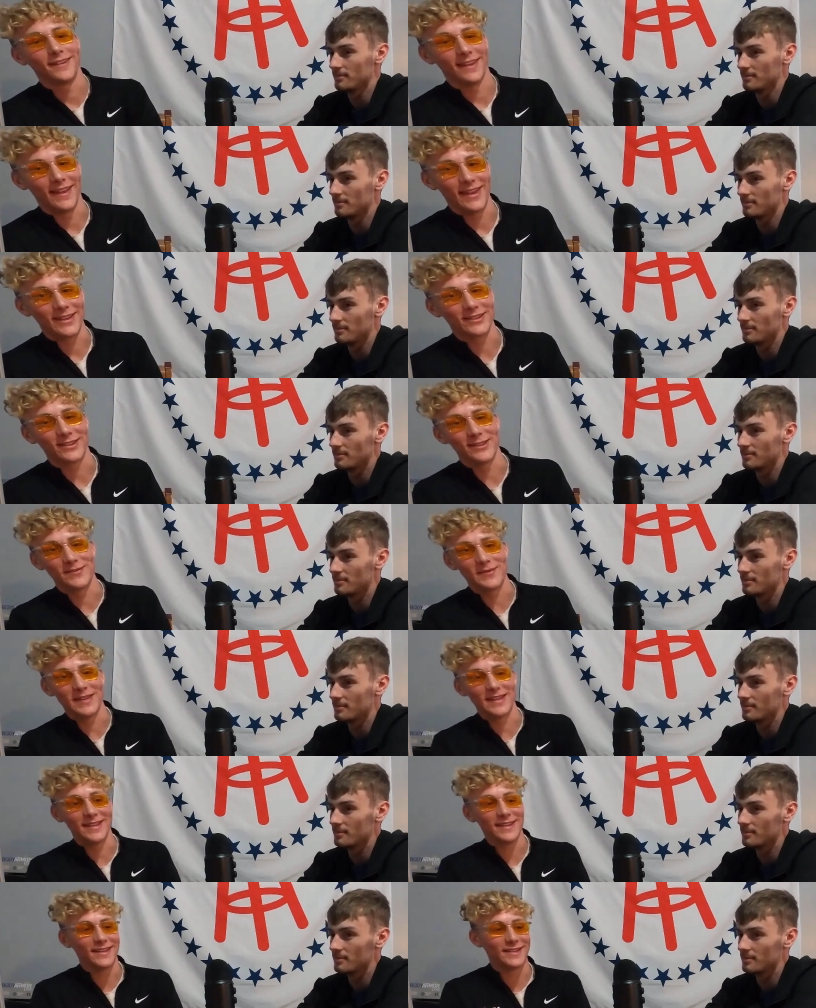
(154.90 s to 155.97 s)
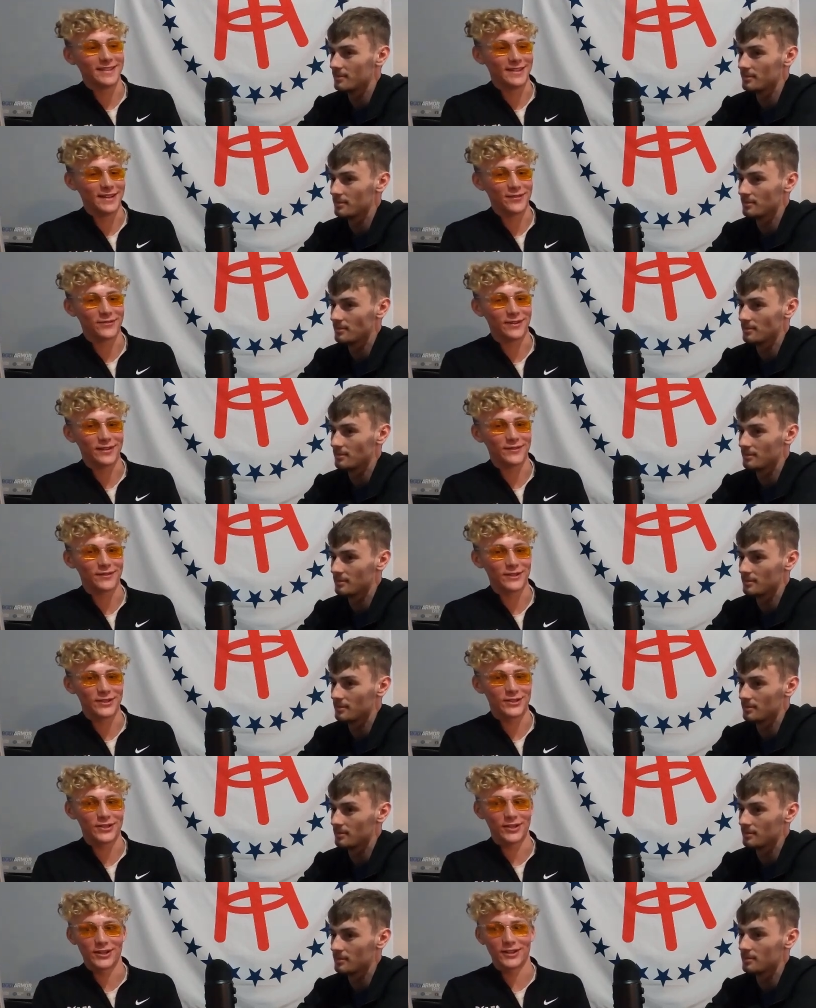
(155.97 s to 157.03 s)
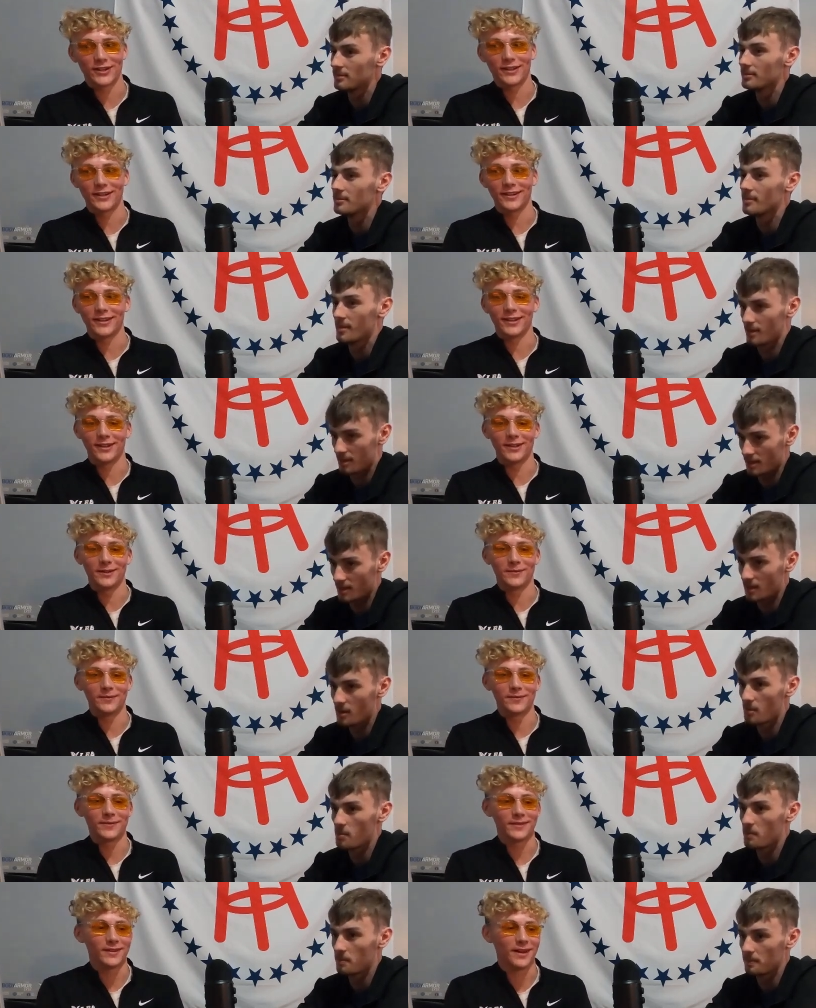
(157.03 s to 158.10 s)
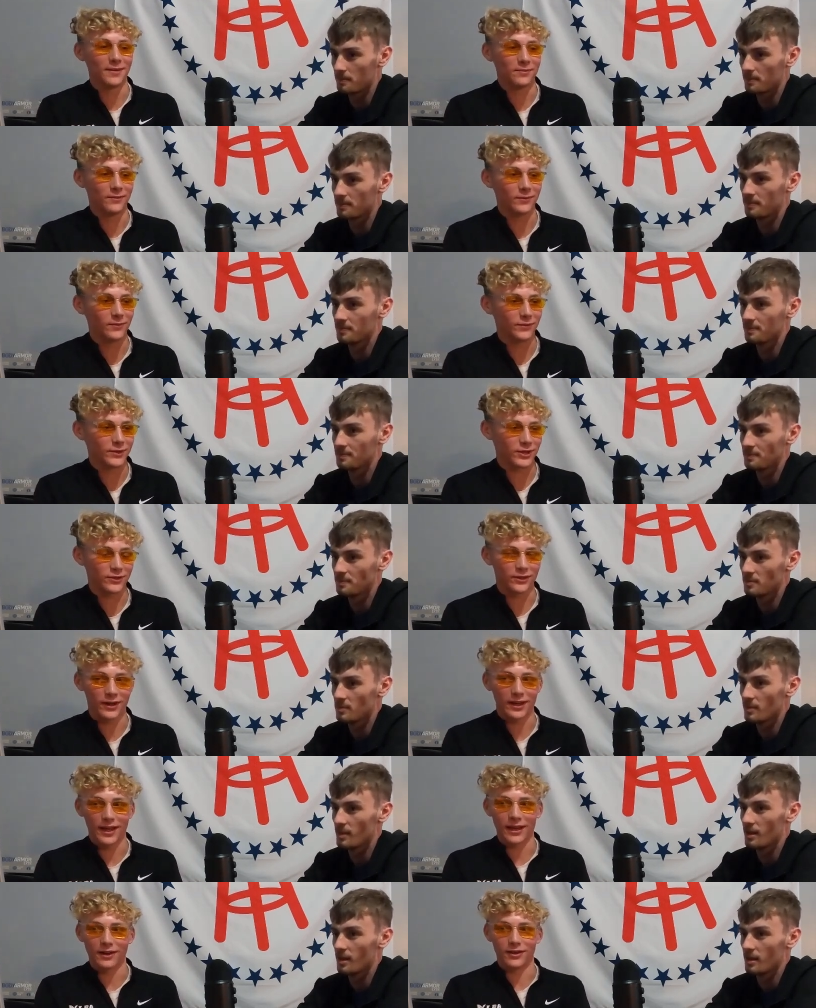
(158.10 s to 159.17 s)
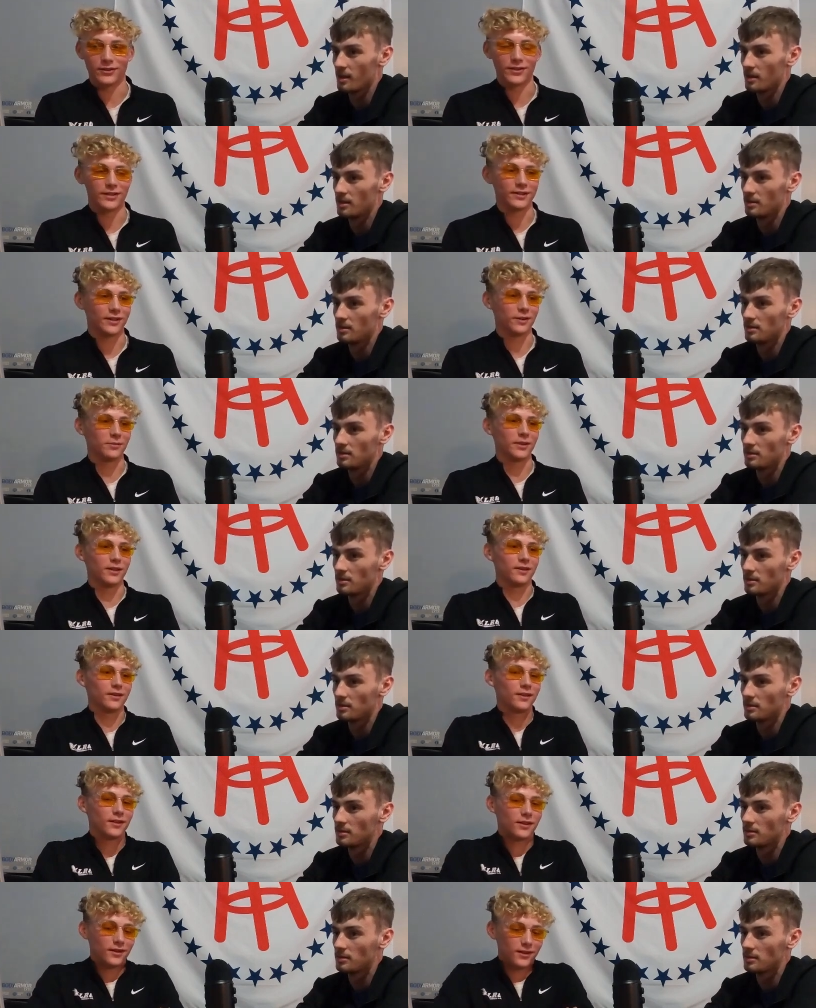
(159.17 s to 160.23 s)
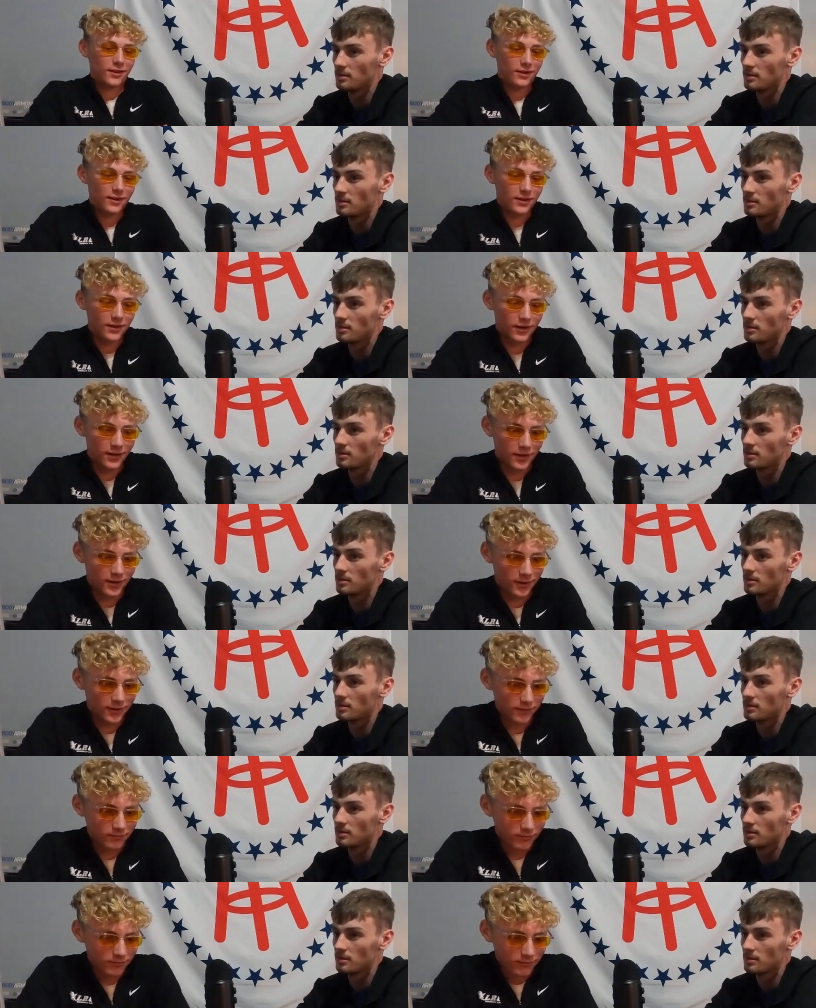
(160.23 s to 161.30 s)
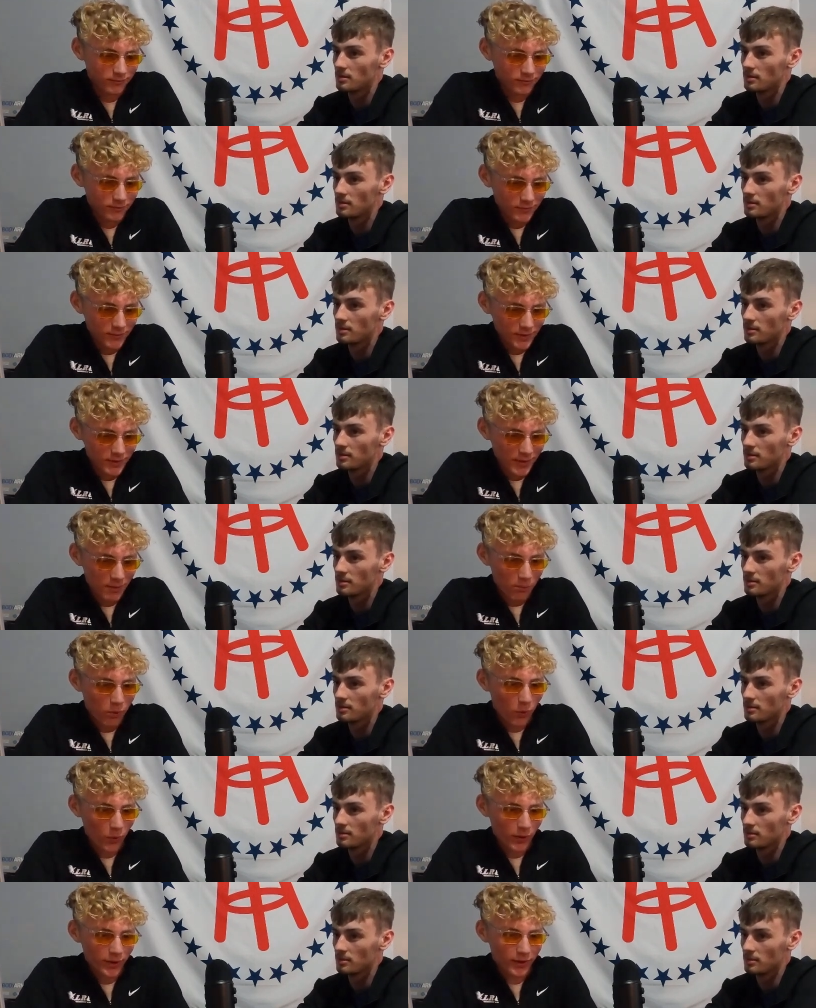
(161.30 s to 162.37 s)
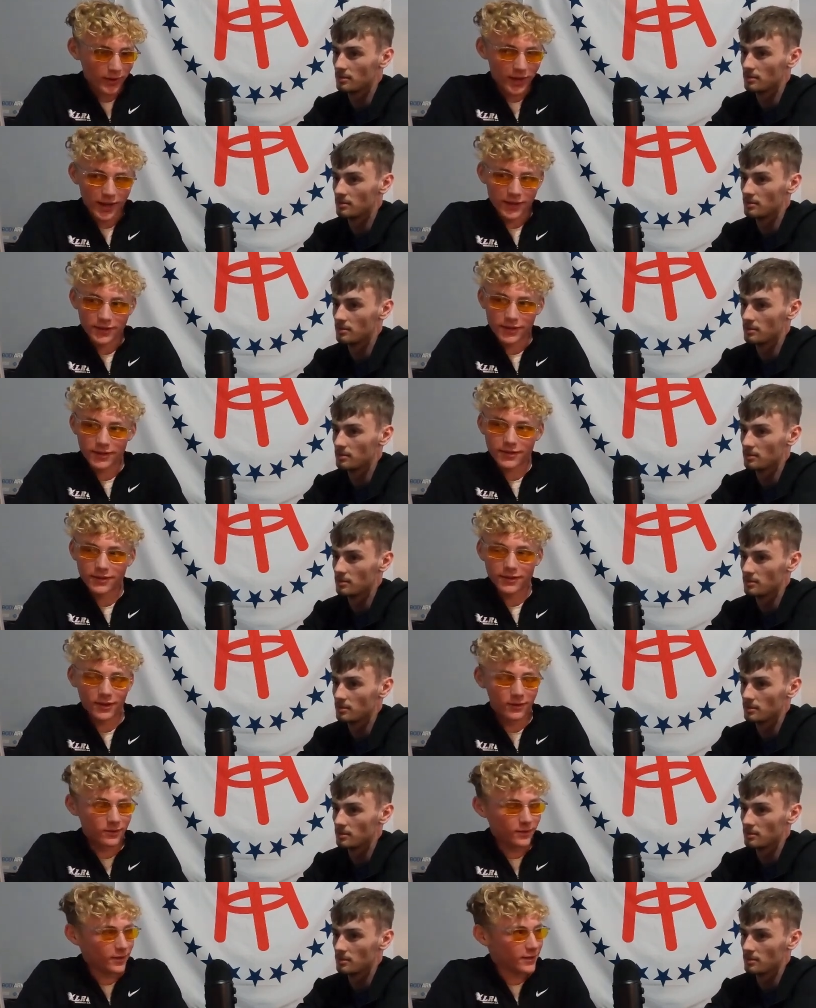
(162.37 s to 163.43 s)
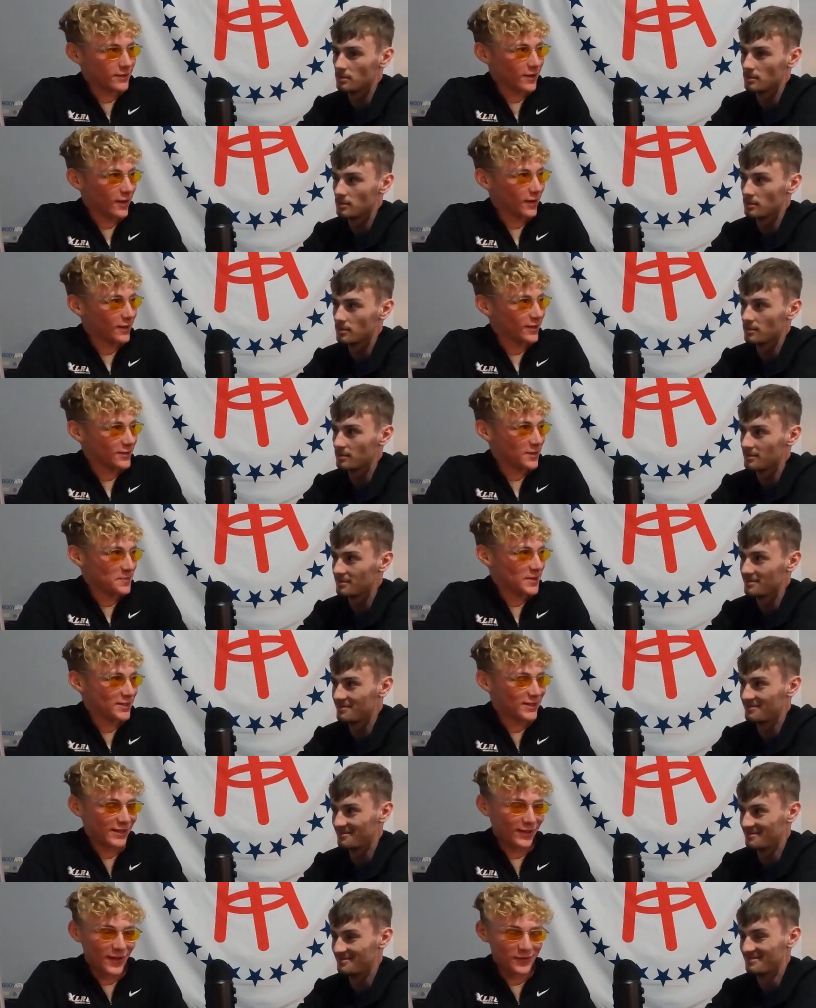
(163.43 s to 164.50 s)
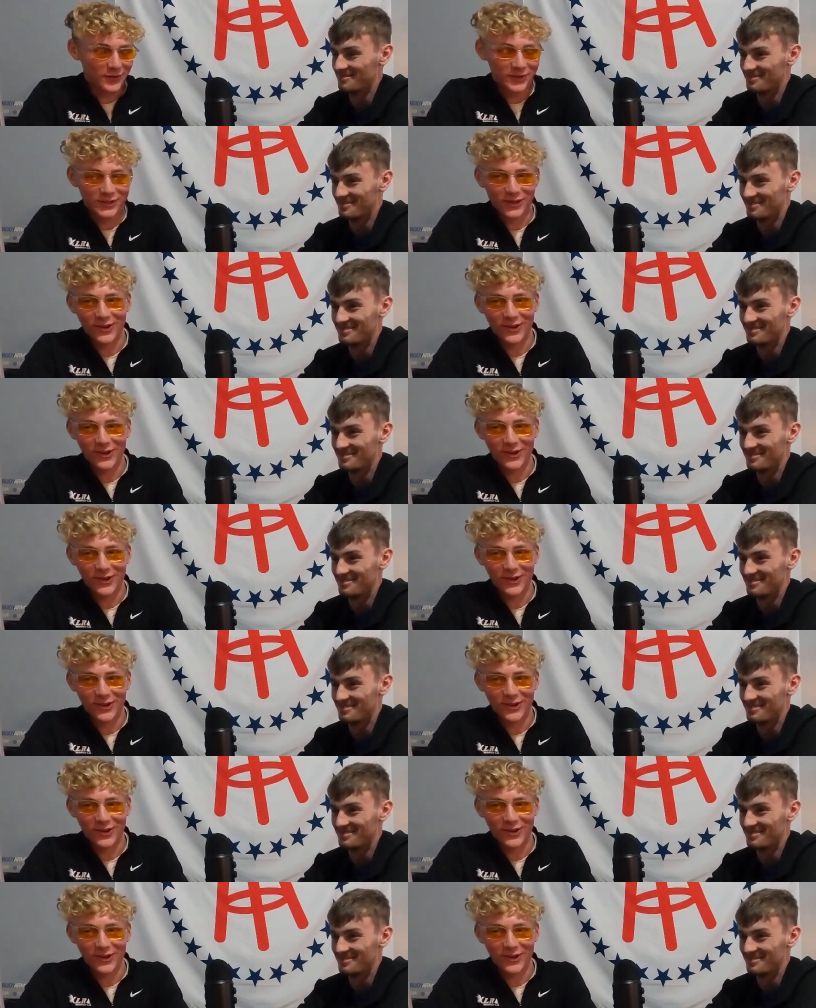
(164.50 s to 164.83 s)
Speaker 1: Yeah, it's going to be different for sure. Um, I'm just running 800s and it'll be in uh, Emporia, Kansas. So it's not it's gonna be sea level,